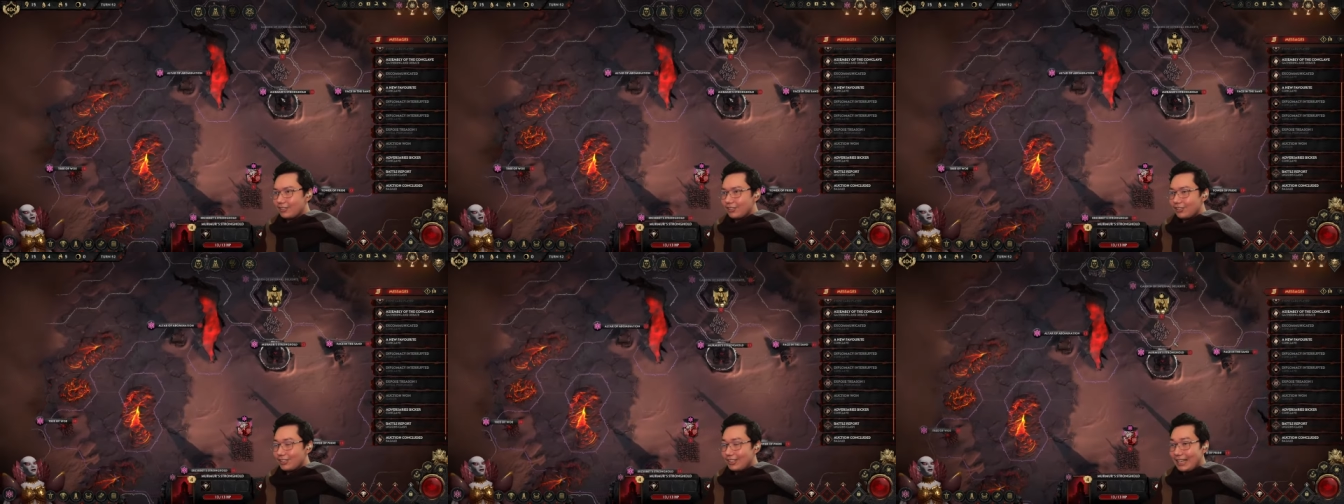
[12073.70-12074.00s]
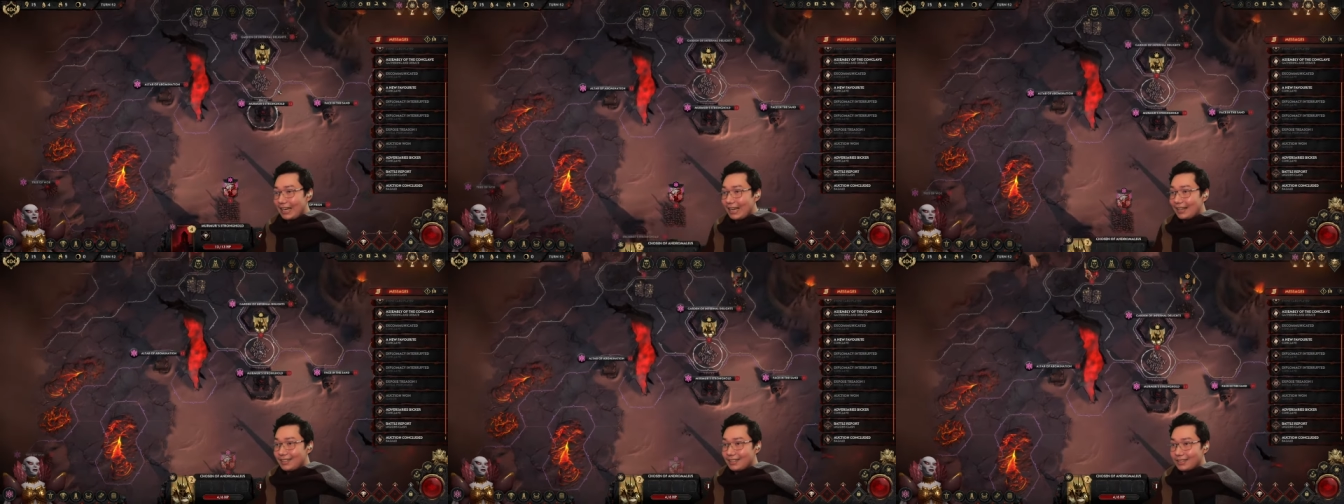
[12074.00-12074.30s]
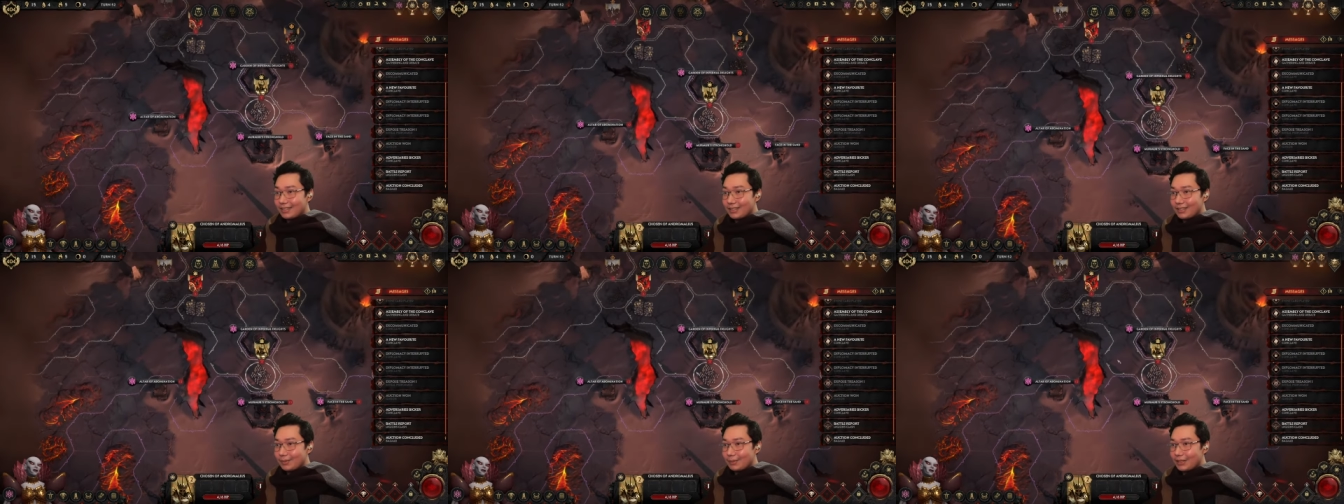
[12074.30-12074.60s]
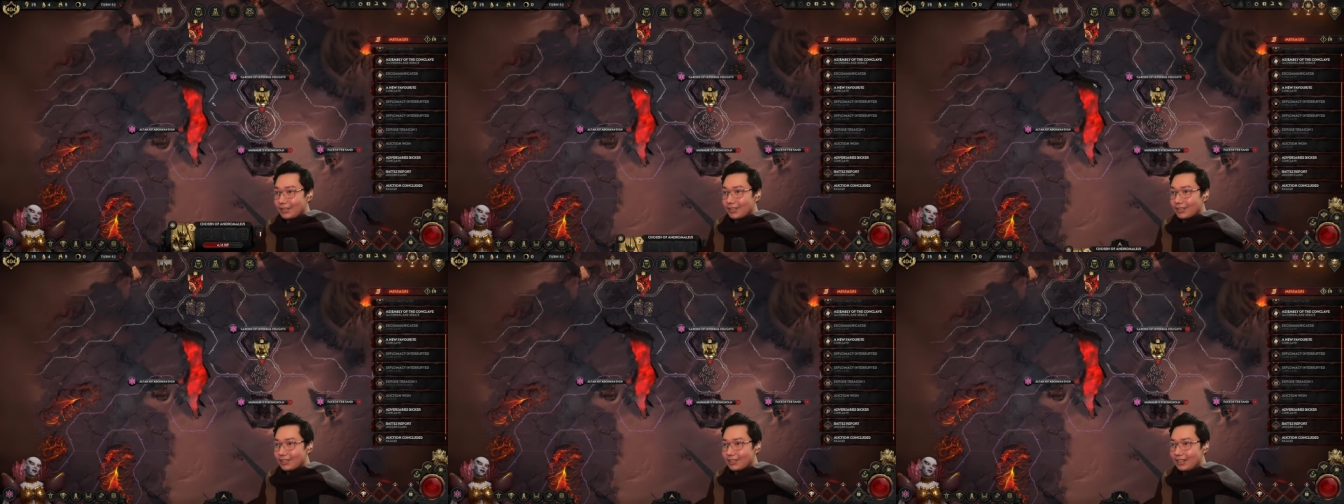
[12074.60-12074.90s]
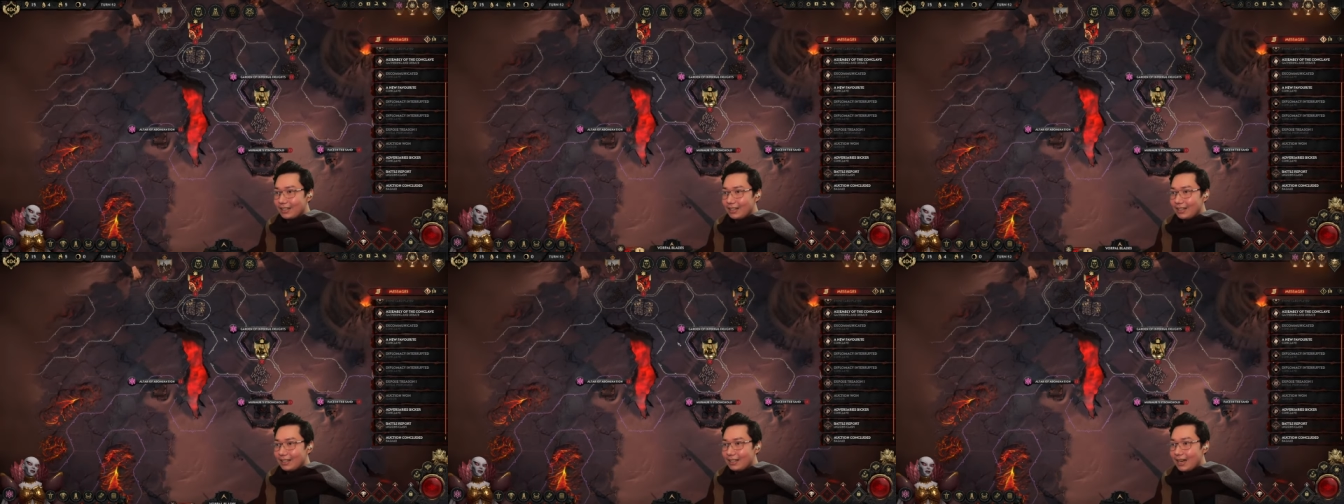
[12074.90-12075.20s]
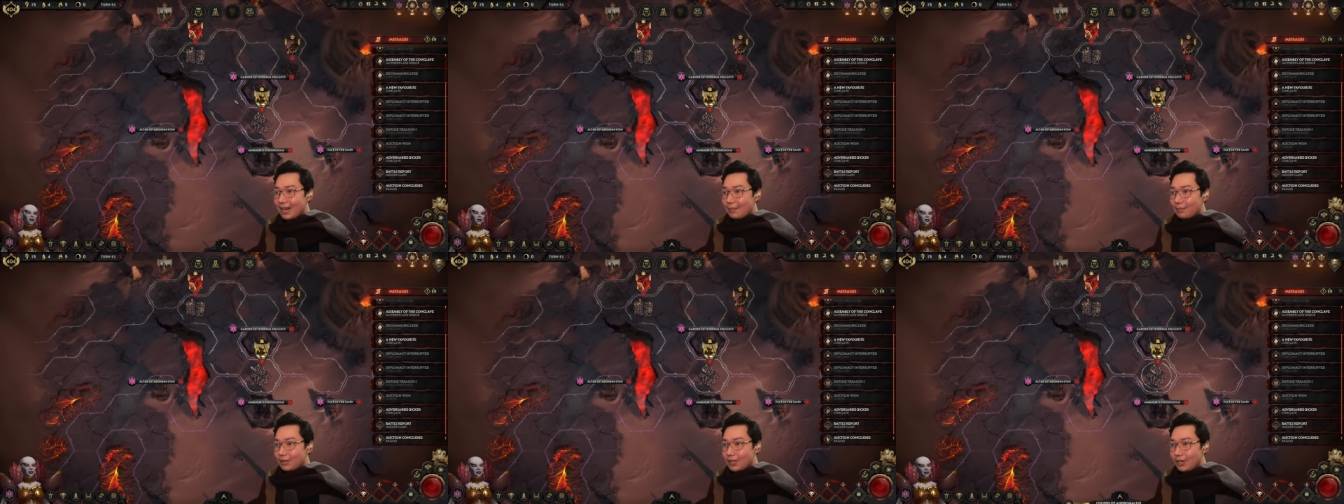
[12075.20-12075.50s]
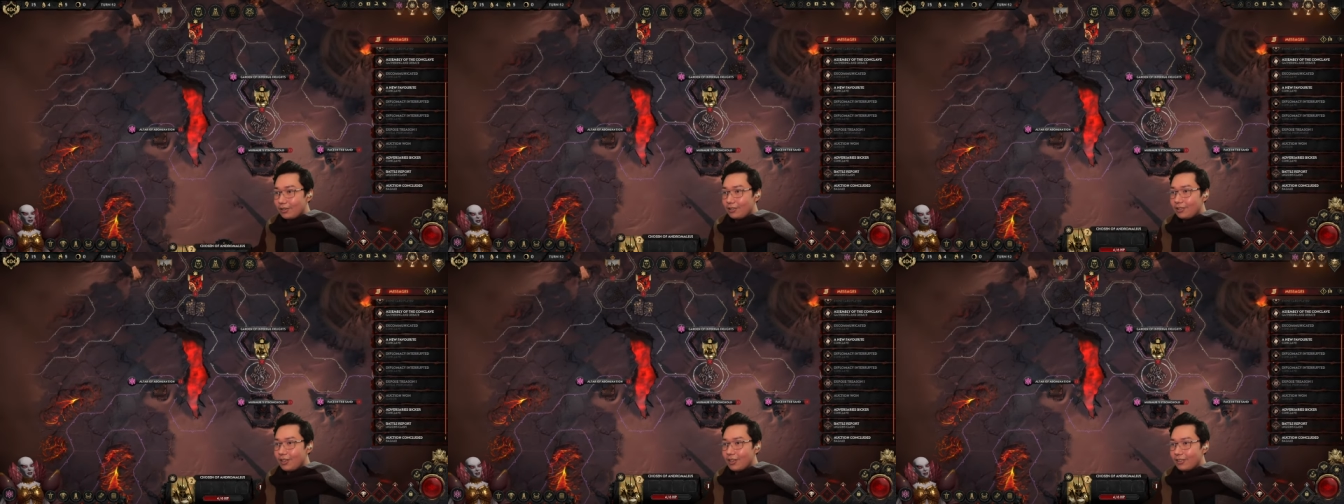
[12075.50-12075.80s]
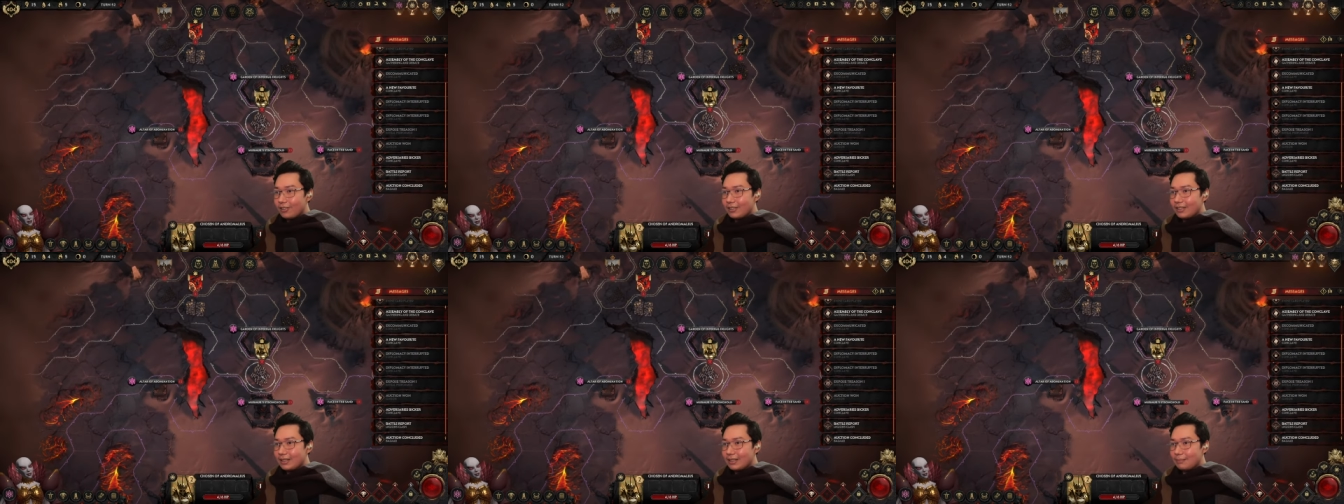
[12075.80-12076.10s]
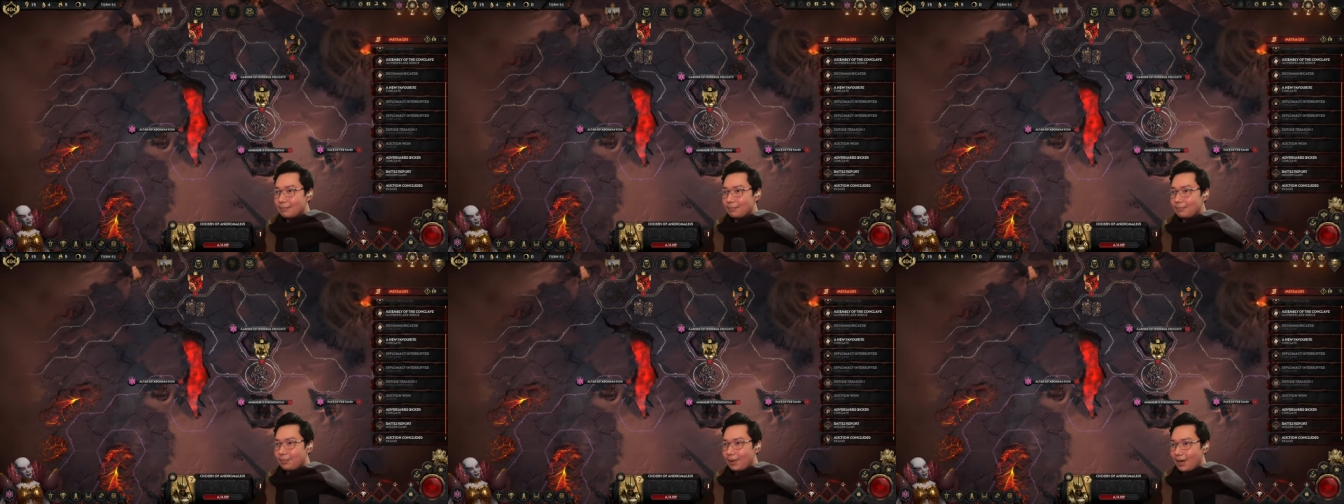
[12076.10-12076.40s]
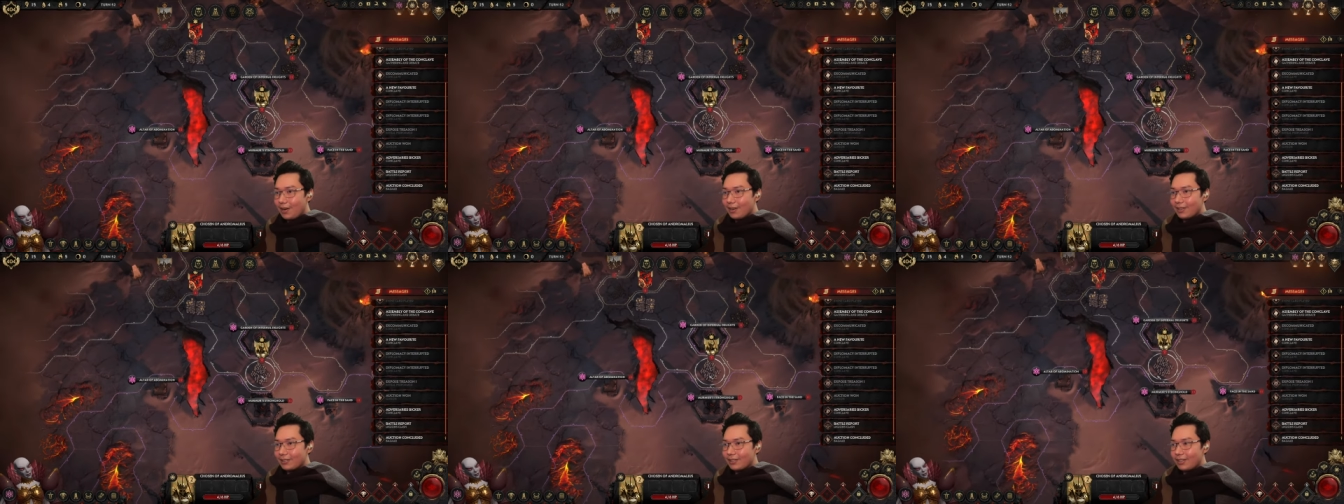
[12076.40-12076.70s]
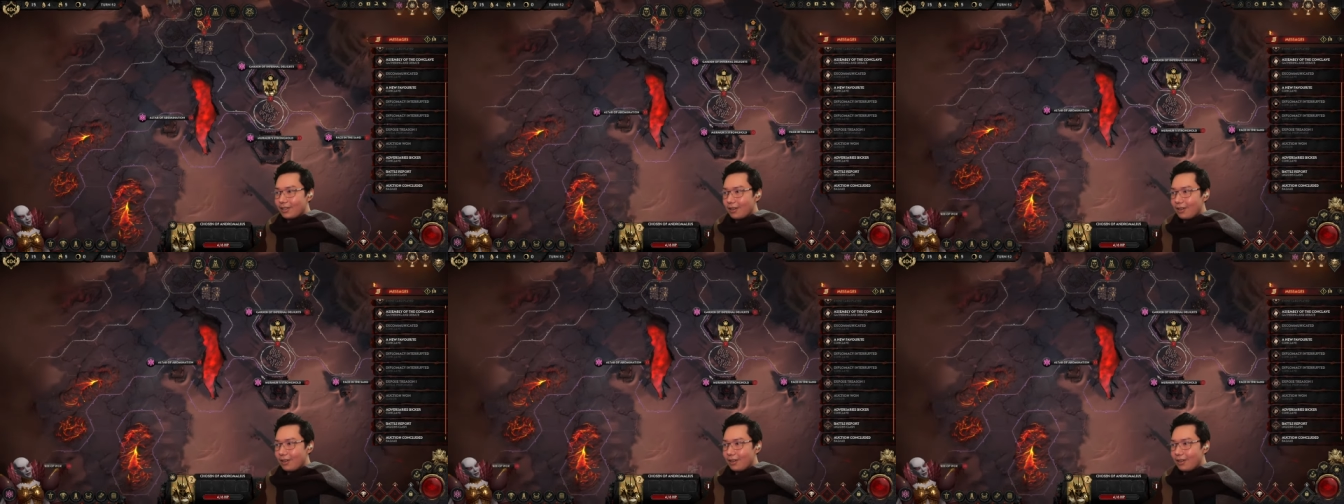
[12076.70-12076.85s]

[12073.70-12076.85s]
just cancelled because I'm no longer part